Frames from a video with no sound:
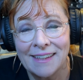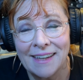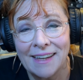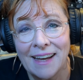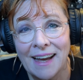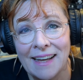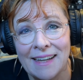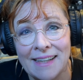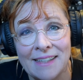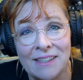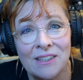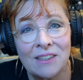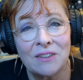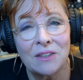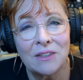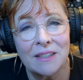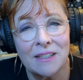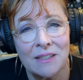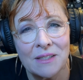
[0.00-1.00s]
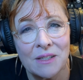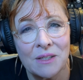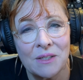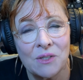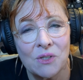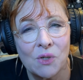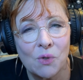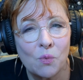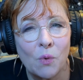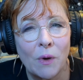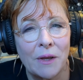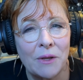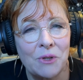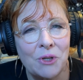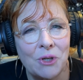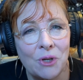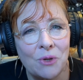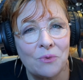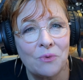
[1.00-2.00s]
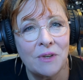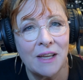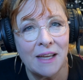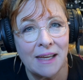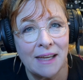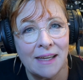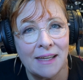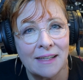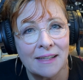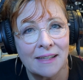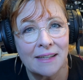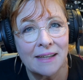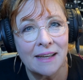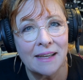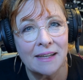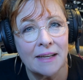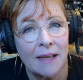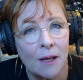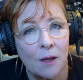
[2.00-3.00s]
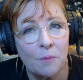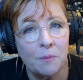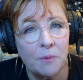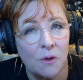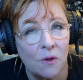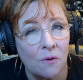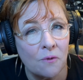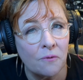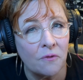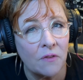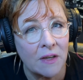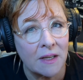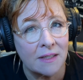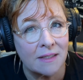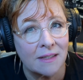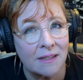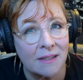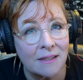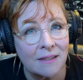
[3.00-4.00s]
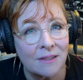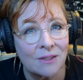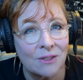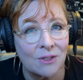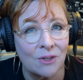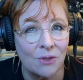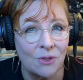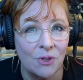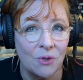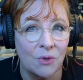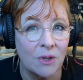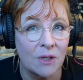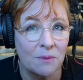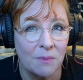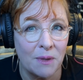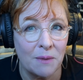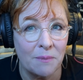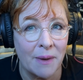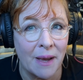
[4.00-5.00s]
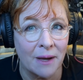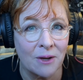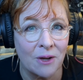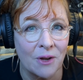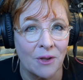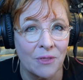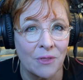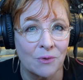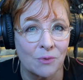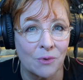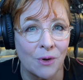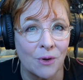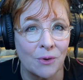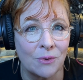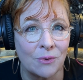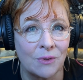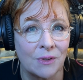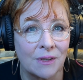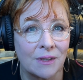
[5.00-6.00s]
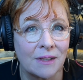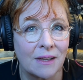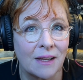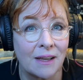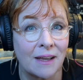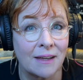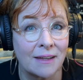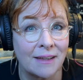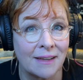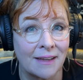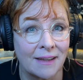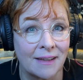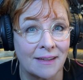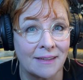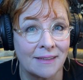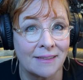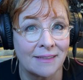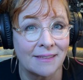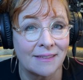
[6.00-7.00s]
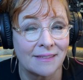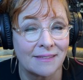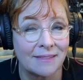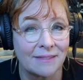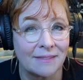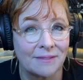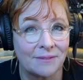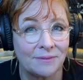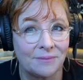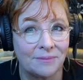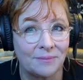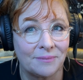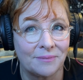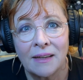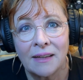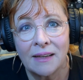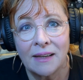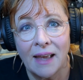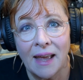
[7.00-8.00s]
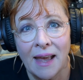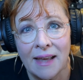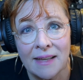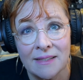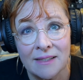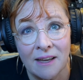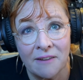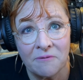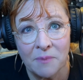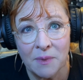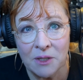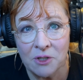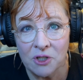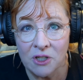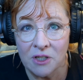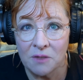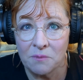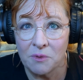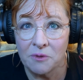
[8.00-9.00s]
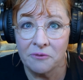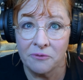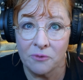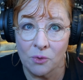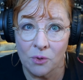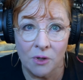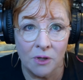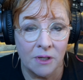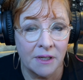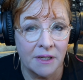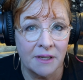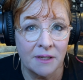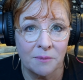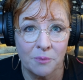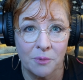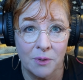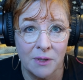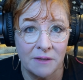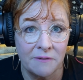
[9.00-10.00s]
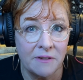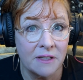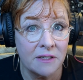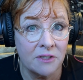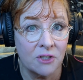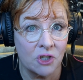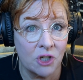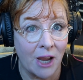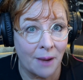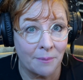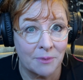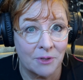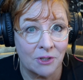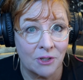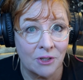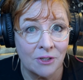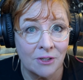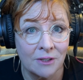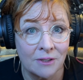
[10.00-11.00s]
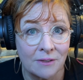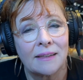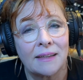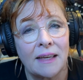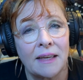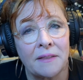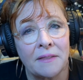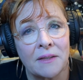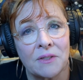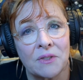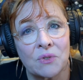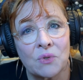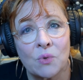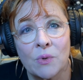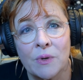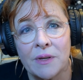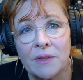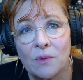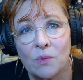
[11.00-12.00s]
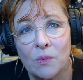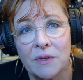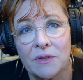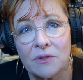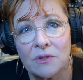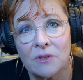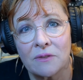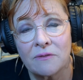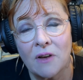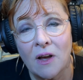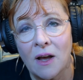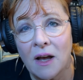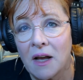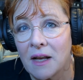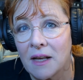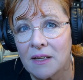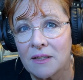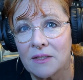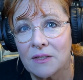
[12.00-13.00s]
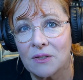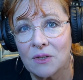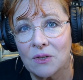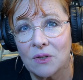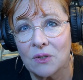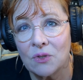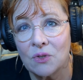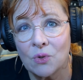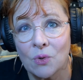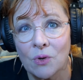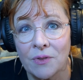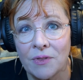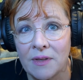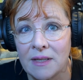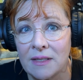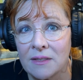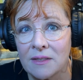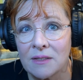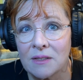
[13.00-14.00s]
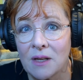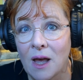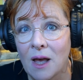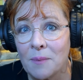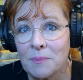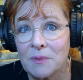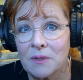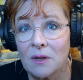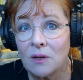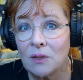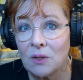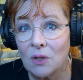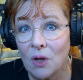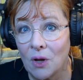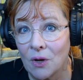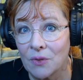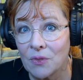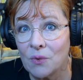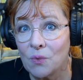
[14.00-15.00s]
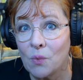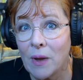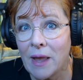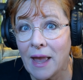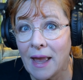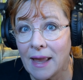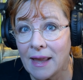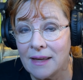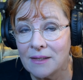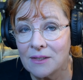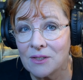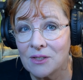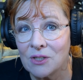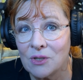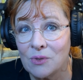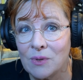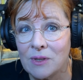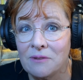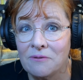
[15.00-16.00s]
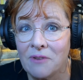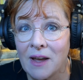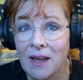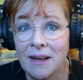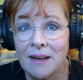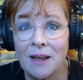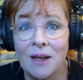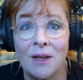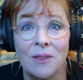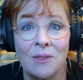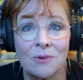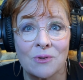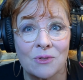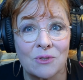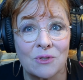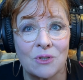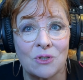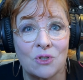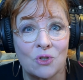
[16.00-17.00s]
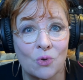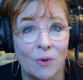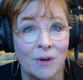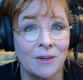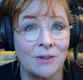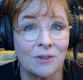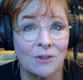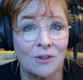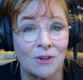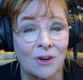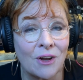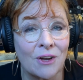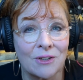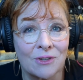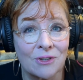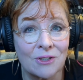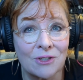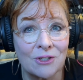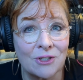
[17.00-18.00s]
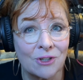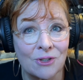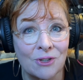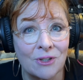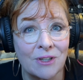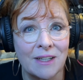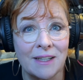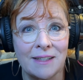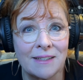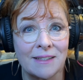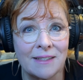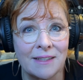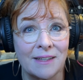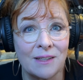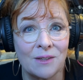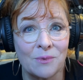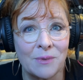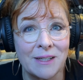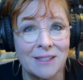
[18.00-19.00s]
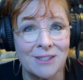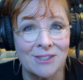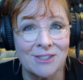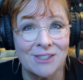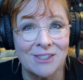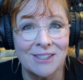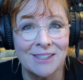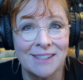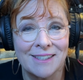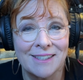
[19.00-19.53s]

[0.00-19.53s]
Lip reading: I need to listen to what you need and help you fix it so you can be back on the road again. As I've mentioned before in a previous chapter, in the story The Wizard of Oz, Dorothy stops along the way to invite others to join her on her journey to see the wizard.